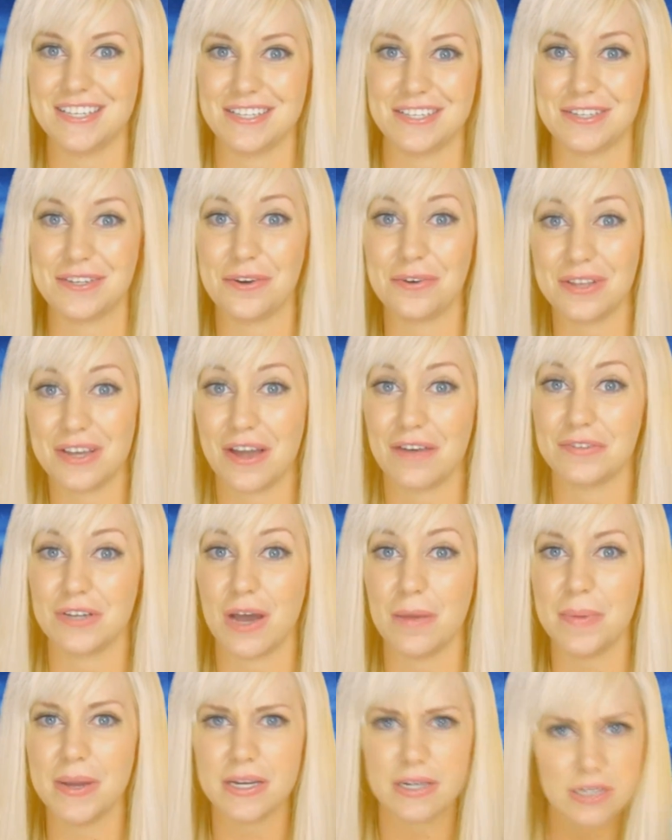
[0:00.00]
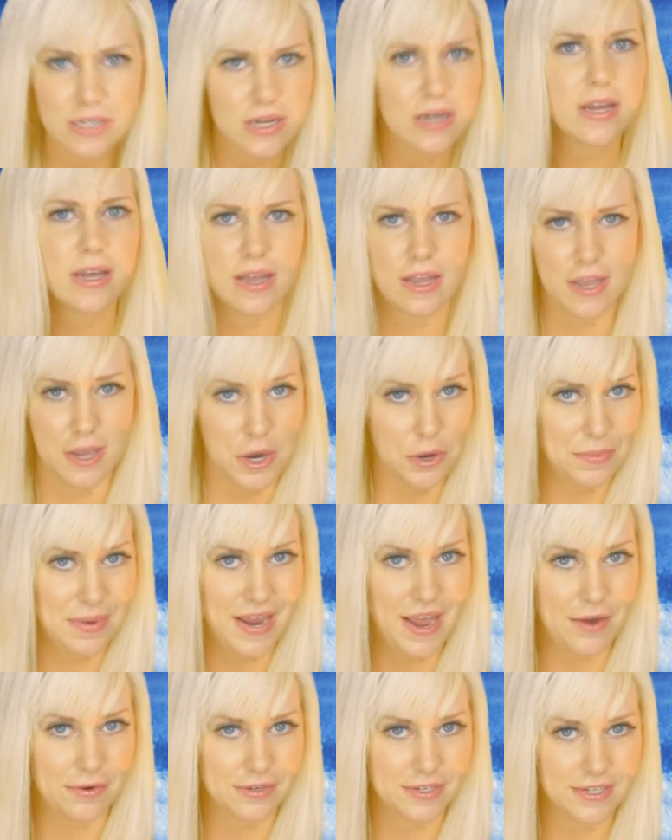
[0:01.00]
This is totally off topic, hear
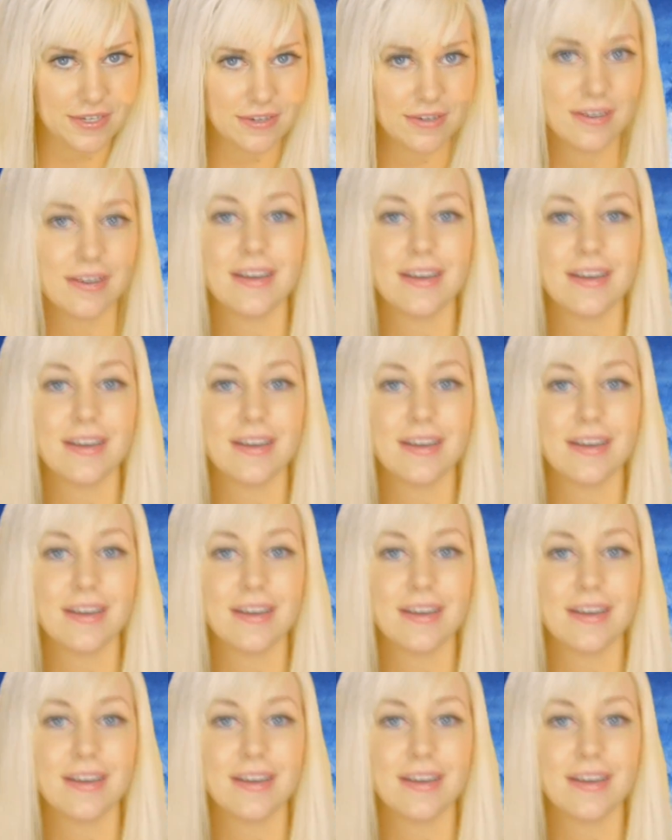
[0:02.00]
me out.